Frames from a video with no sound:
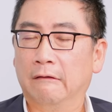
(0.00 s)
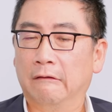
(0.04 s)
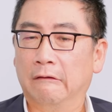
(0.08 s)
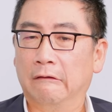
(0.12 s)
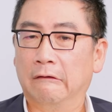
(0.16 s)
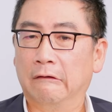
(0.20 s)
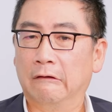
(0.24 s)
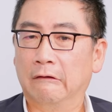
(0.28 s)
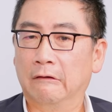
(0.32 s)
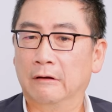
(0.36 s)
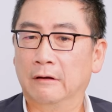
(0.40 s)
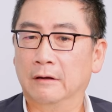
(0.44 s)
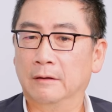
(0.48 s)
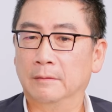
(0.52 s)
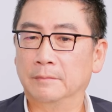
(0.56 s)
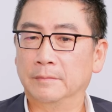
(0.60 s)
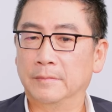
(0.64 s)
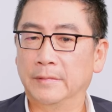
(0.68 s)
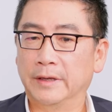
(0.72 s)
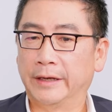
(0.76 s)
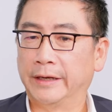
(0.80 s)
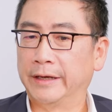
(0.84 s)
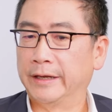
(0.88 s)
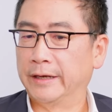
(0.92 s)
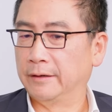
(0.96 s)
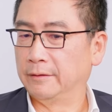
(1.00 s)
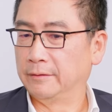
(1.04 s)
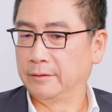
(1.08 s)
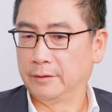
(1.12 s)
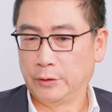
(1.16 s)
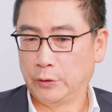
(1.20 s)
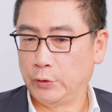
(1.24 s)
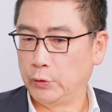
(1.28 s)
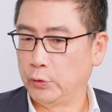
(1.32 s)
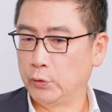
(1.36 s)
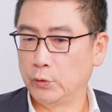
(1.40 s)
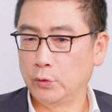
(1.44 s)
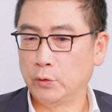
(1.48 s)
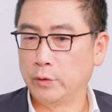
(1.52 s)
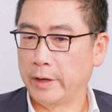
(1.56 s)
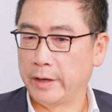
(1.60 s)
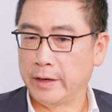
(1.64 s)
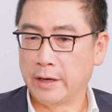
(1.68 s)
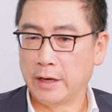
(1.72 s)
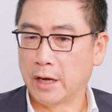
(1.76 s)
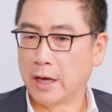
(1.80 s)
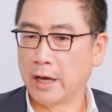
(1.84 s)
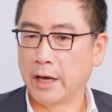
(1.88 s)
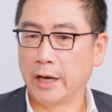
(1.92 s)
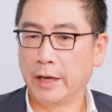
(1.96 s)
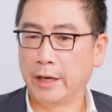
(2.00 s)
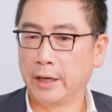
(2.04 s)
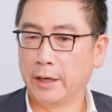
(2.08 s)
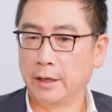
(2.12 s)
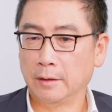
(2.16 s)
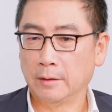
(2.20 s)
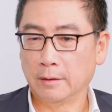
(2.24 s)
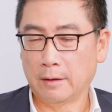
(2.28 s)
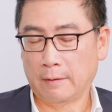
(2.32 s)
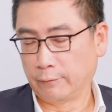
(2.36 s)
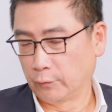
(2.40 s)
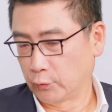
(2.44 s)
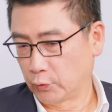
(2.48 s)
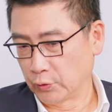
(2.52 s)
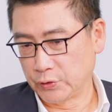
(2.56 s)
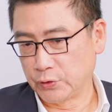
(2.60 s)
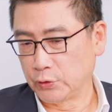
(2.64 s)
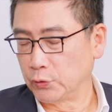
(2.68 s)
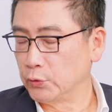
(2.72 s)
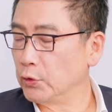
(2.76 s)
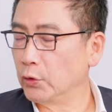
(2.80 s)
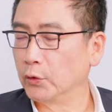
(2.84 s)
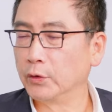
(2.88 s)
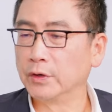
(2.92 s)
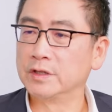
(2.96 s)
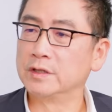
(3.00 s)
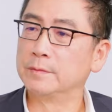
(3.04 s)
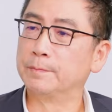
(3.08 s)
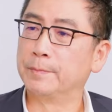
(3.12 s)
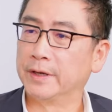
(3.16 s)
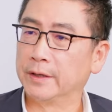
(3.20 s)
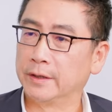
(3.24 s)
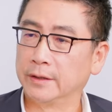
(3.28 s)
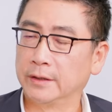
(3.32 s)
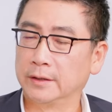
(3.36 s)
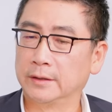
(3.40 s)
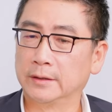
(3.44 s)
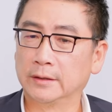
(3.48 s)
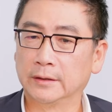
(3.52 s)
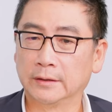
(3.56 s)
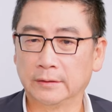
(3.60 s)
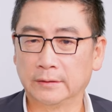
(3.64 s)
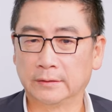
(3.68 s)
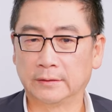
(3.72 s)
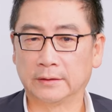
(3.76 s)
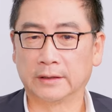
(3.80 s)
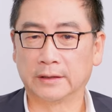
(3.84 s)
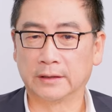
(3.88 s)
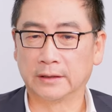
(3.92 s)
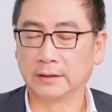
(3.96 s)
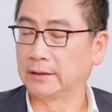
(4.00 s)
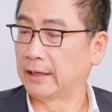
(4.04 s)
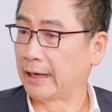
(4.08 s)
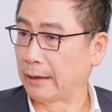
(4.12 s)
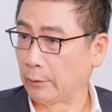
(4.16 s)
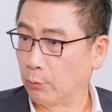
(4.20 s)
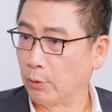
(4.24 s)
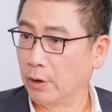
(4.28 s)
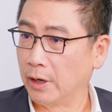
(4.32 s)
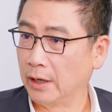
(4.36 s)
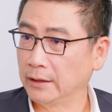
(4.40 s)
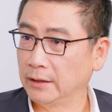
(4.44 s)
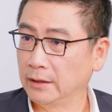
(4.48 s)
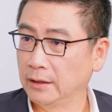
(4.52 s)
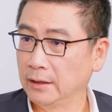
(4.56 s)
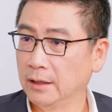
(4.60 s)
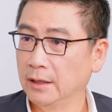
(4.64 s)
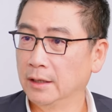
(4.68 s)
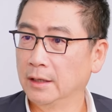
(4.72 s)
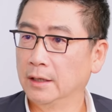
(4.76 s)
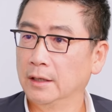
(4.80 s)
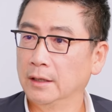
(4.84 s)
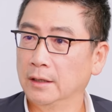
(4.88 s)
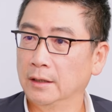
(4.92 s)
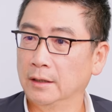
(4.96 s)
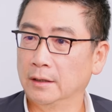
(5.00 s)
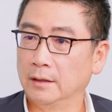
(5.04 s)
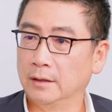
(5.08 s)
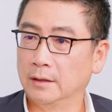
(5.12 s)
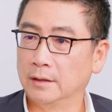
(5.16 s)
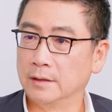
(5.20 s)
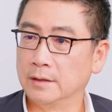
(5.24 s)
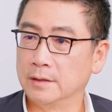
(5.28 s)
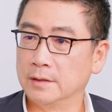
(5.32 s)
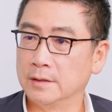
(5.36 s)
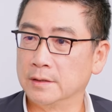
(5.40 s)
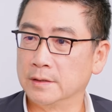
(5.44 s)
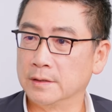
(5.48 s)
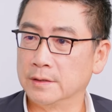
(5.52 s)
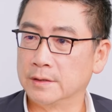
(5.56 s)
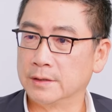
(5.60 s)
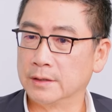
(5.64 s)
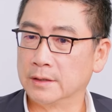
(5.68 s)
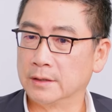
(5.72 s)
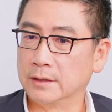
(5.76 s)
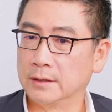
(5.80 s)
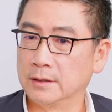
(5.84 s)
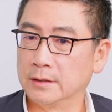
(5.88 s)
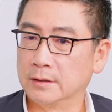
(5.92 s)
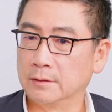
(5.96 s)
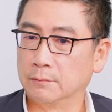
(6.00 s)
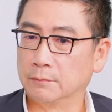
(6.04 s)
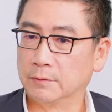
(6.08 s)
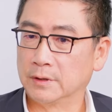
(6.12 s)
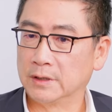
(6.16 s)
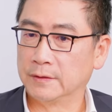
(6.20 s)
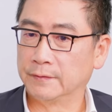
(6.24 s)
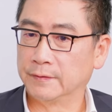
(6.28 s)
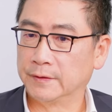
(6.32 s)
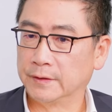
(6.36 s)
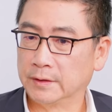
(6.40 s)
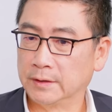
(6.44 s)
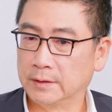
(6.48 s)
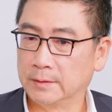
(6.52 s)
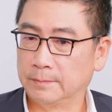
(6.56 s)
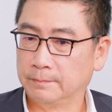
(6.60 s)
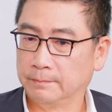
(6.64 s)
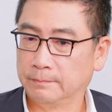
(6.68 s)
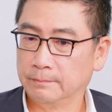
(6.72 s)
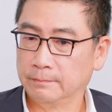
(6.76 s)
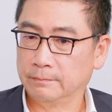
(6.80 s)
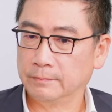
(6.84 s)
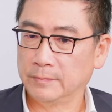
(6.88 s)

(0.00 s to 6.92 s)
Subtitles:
Again, you and I, of course, you know this better, that Taiwan is one of a